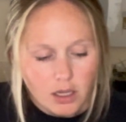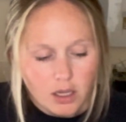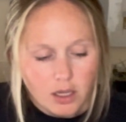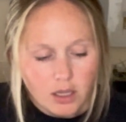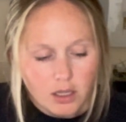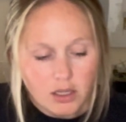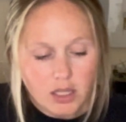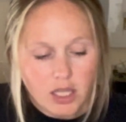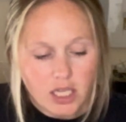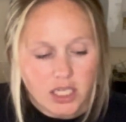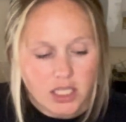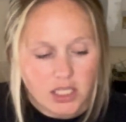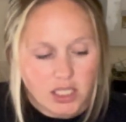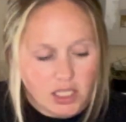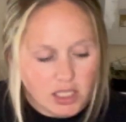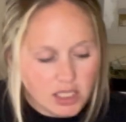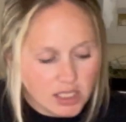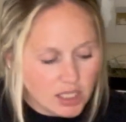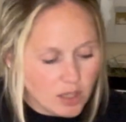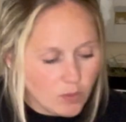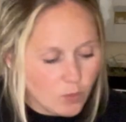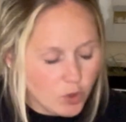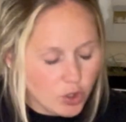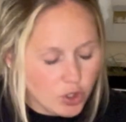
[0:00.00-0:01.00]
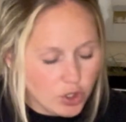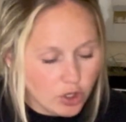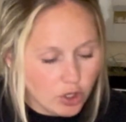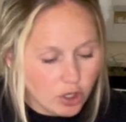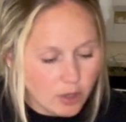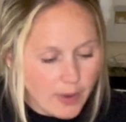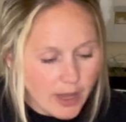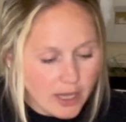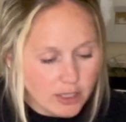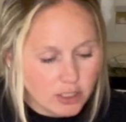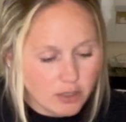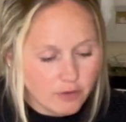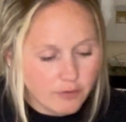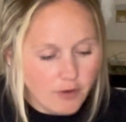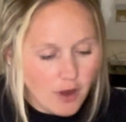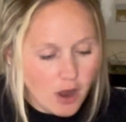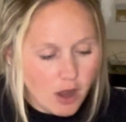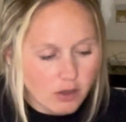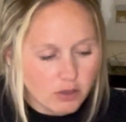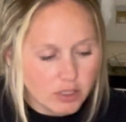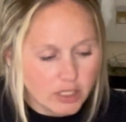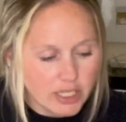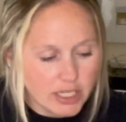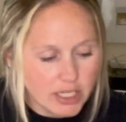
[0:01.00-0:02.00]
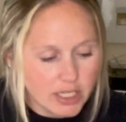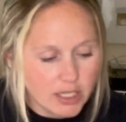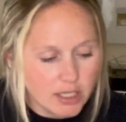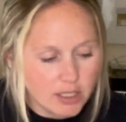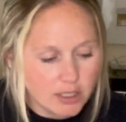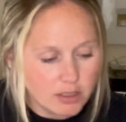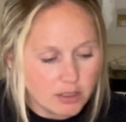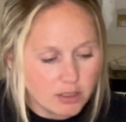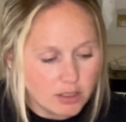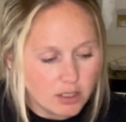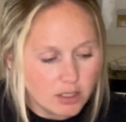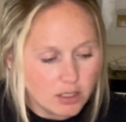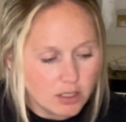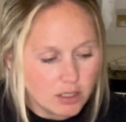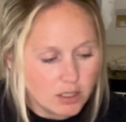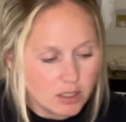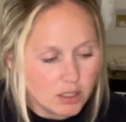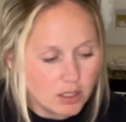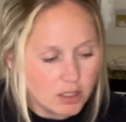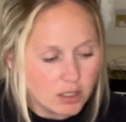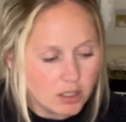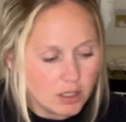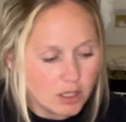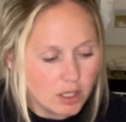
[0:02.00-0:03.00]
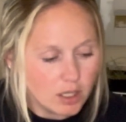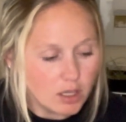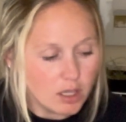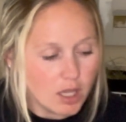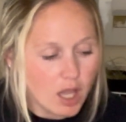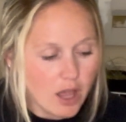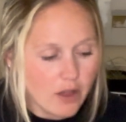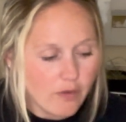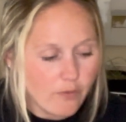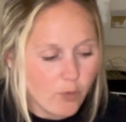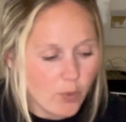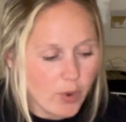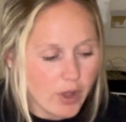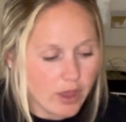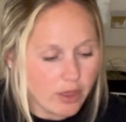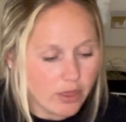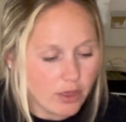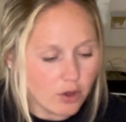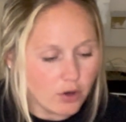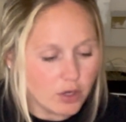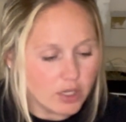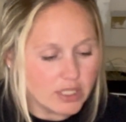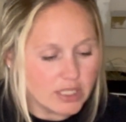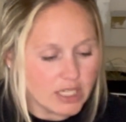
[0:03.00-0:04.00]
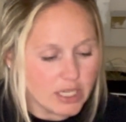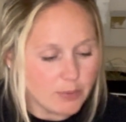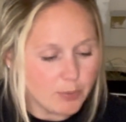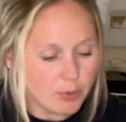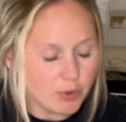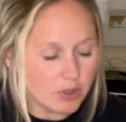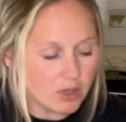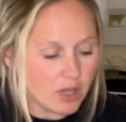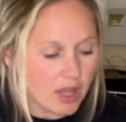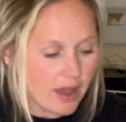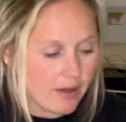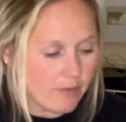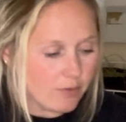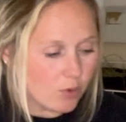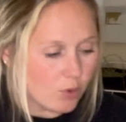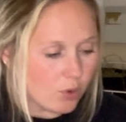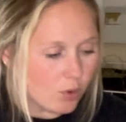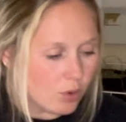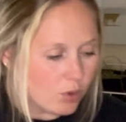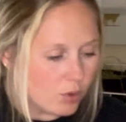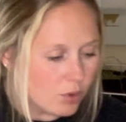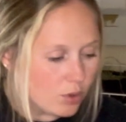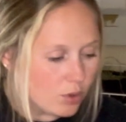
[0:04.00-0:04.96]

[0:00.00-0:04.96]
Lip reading: this is someone you're about to fall in love with on a deeper level.